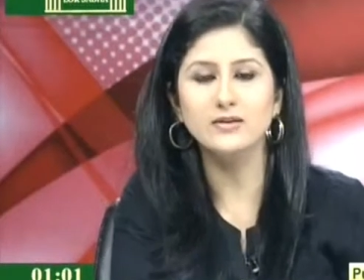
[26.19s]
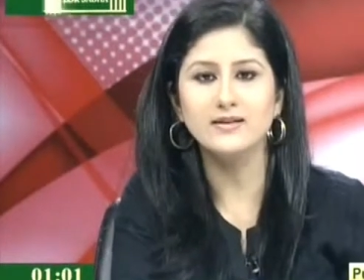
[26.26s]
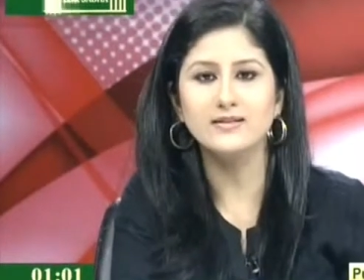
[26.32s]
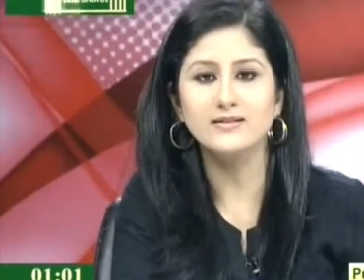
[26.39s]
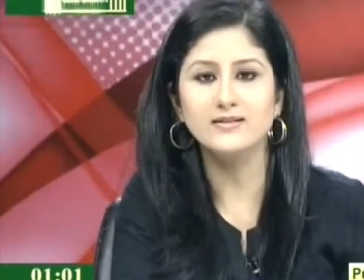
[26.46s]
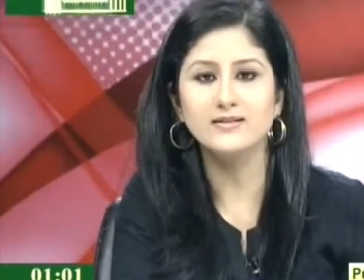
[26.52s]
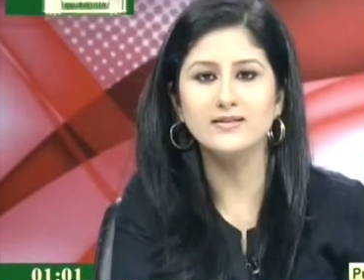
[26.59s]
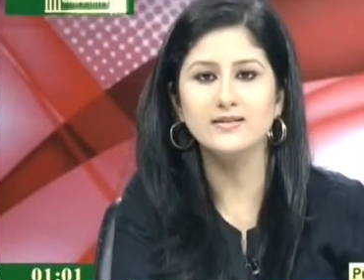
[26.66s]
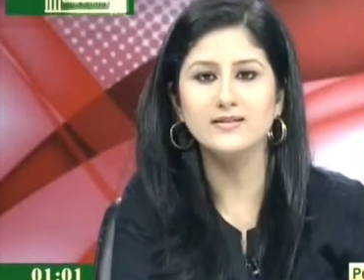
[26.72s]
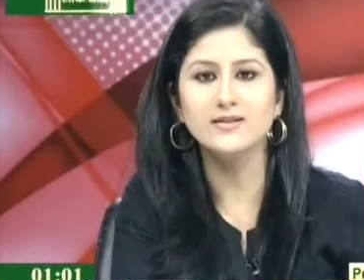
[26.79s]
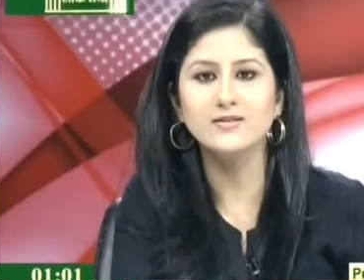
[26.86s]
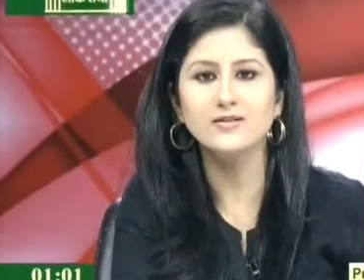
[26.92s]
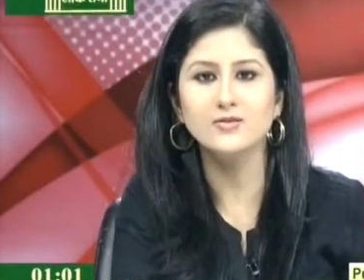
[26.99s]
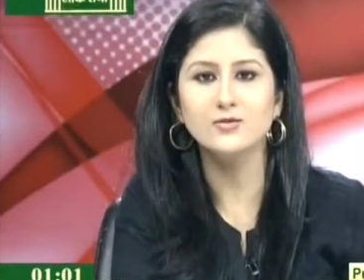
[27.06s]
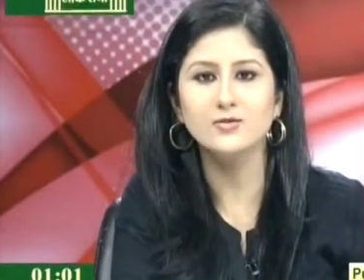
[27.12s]
let's listen
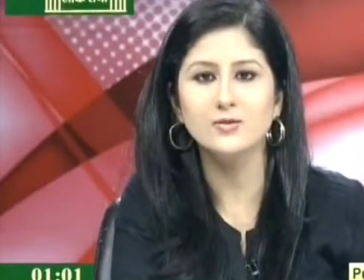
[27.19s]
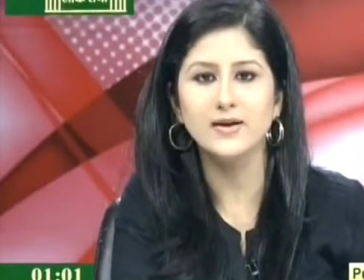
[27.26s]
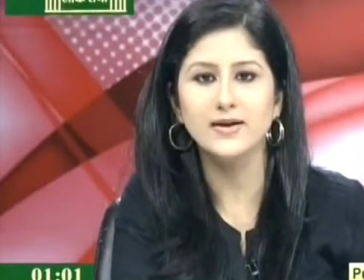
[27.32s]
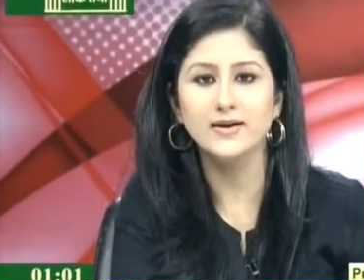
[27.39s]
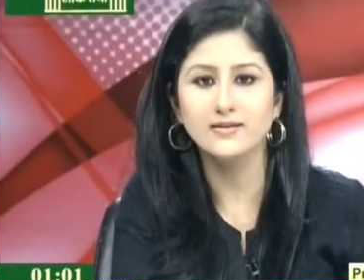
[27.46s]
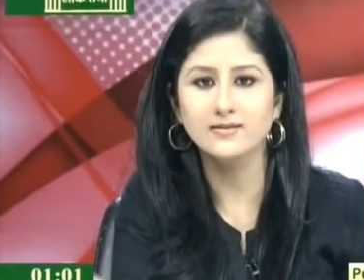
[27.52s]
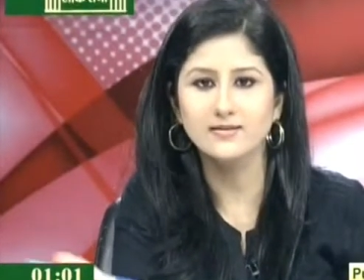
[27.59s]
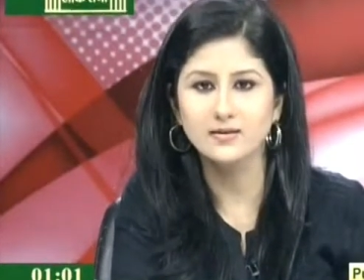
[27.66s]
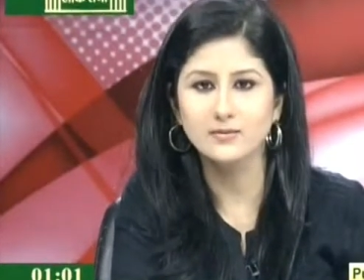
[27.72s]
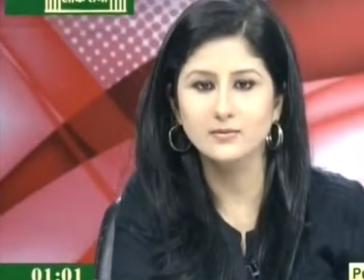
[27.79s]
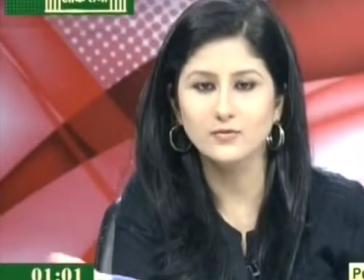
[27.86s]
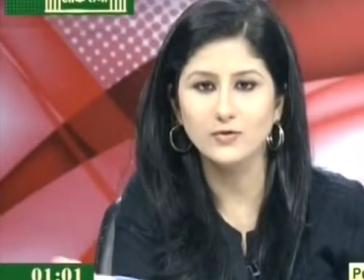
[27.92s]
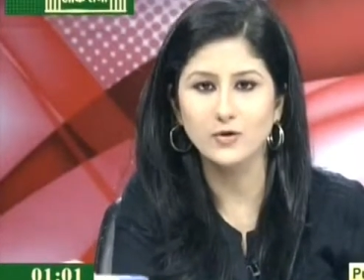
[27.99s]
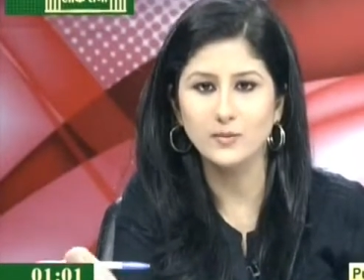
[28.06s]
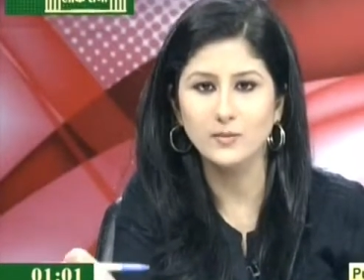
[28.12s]
in to an excerpt
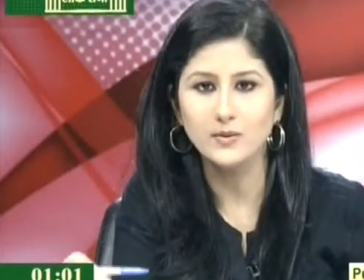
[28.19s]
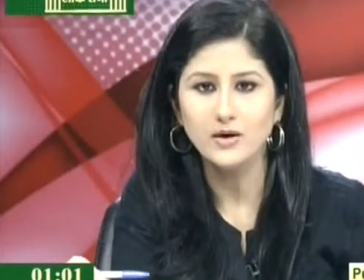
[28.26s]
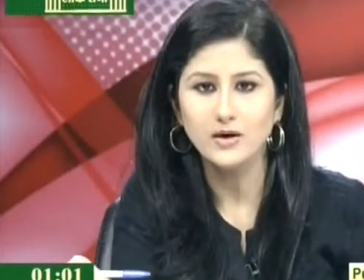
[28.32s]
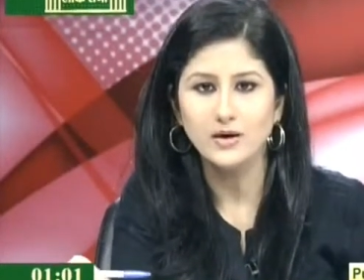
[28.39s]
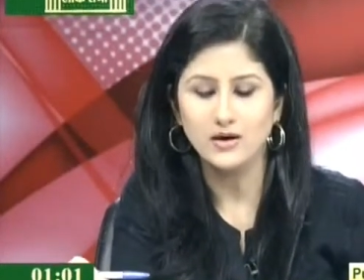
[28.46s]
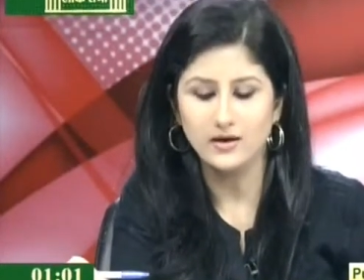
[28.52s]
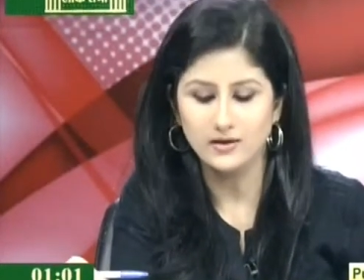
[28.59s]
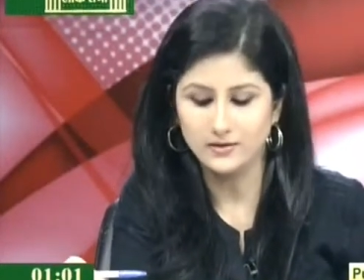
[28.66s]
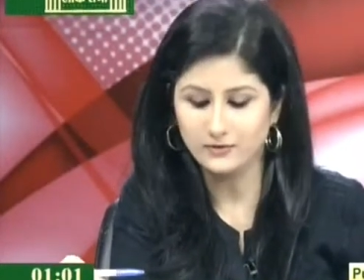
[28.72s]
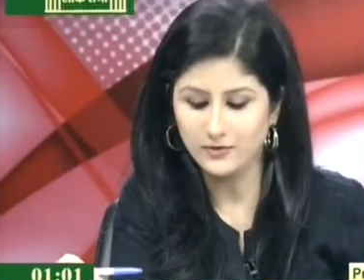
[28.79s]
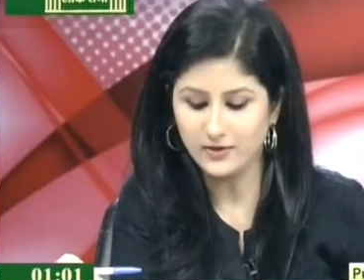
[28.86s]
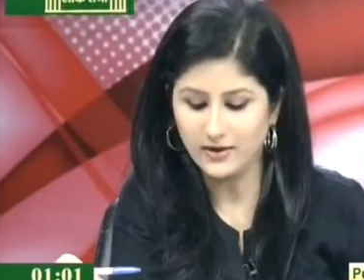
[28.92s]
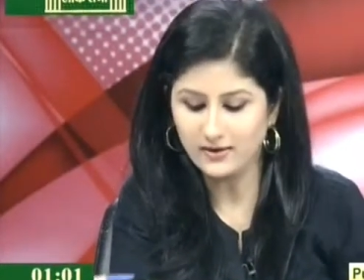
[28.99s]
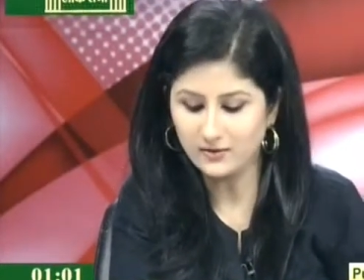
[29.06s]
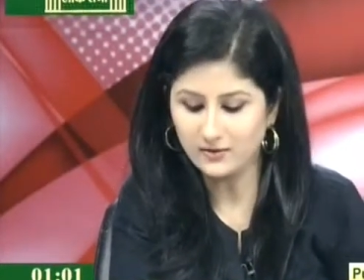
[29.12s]
from uh, the
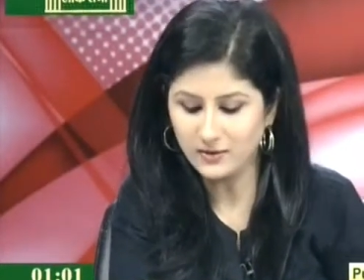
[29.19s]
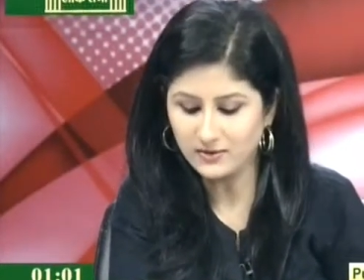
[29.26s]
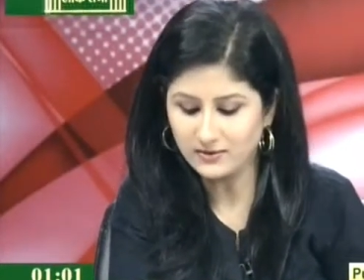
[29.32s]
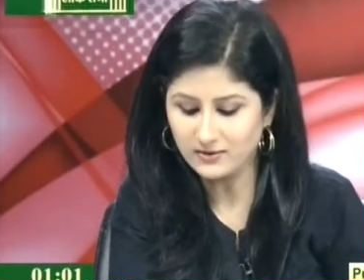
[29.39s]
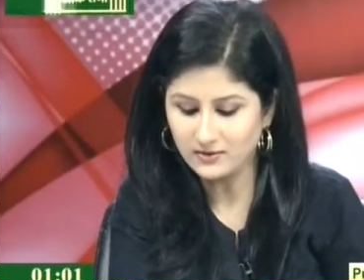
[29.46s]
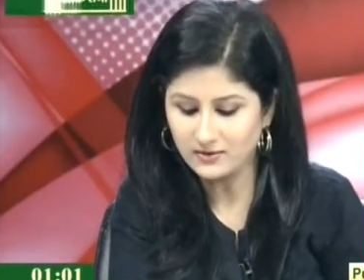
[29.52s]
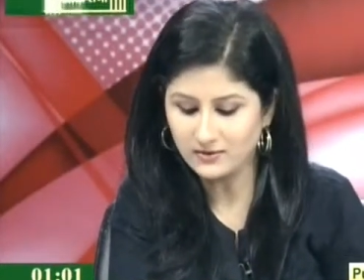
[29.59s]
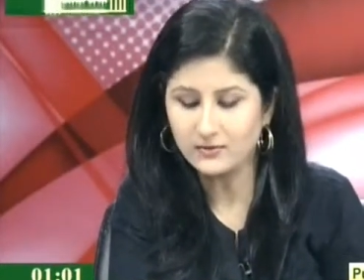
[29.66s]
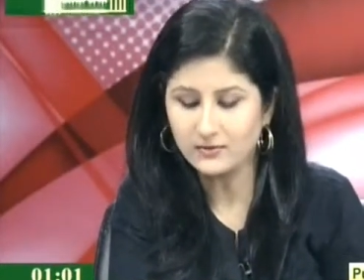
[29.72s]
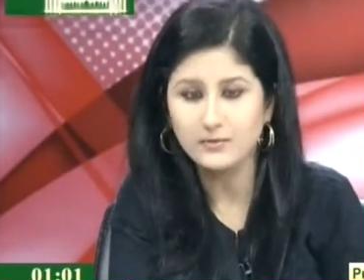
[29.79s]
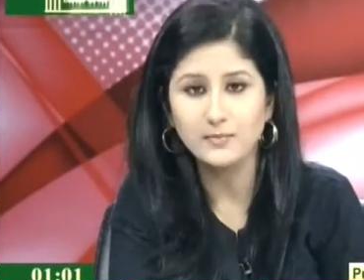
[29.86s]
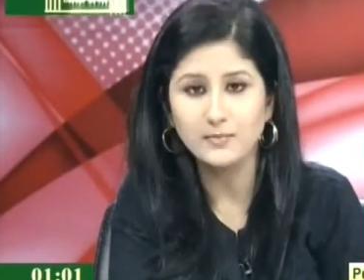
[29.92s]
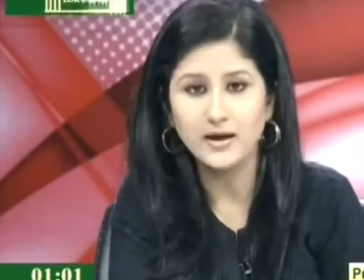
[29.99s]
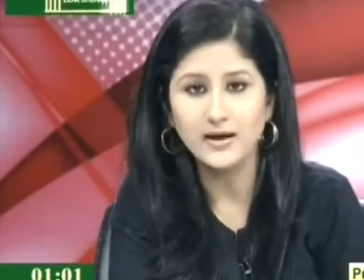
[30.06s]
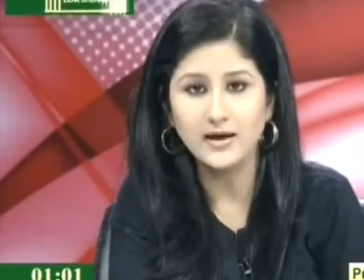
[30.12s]
finance minister's
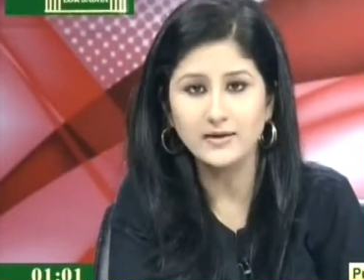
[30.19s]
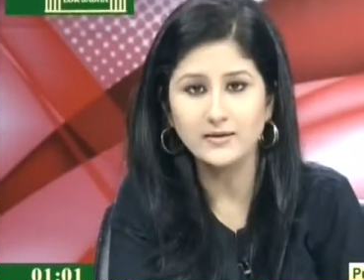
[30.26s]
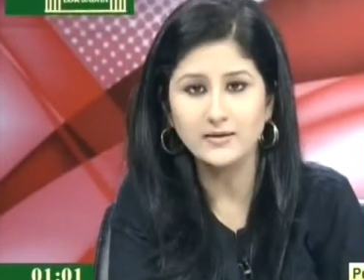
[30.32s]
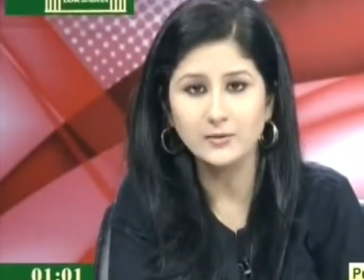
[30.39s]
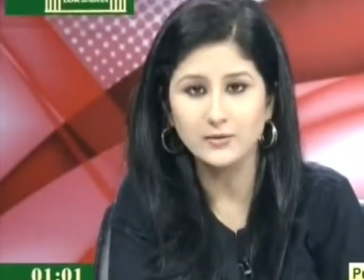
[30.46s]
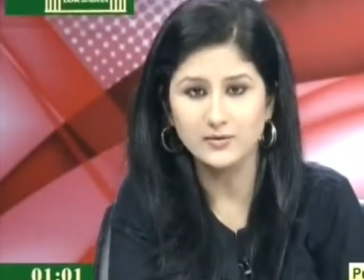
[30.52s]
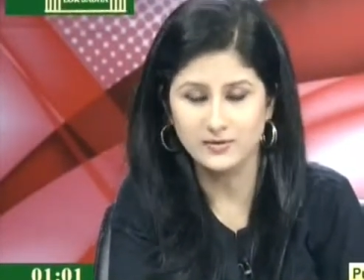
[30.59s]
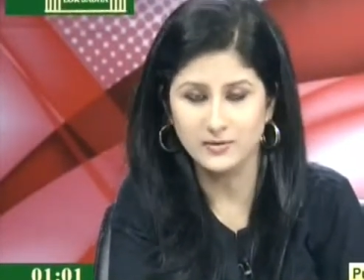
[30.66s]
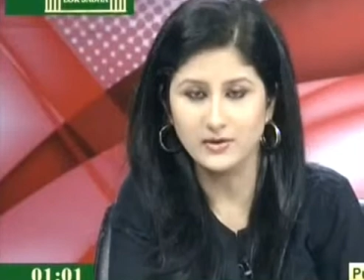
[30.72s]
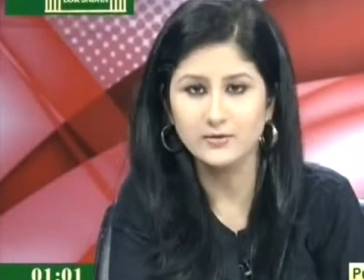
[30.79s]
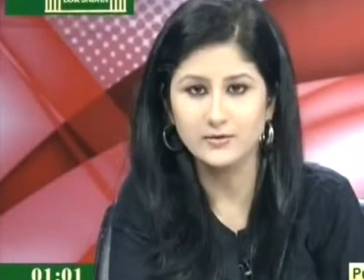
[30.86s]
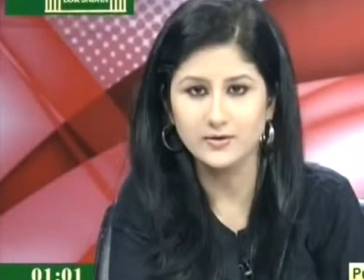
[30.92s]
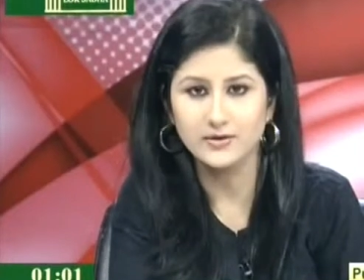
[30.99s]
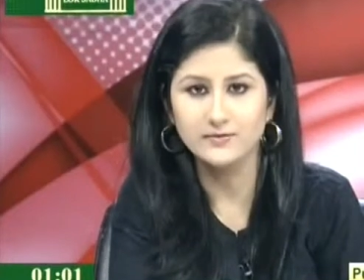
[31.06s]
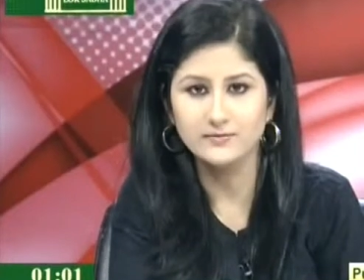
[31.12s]
reply in Lok Sabha
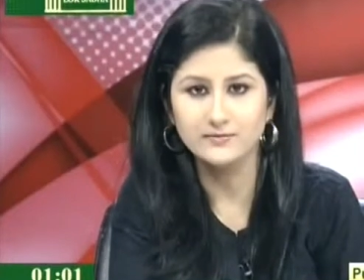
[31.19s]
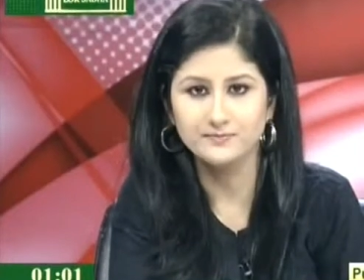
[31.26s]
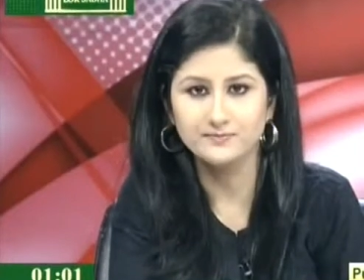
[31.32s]
today.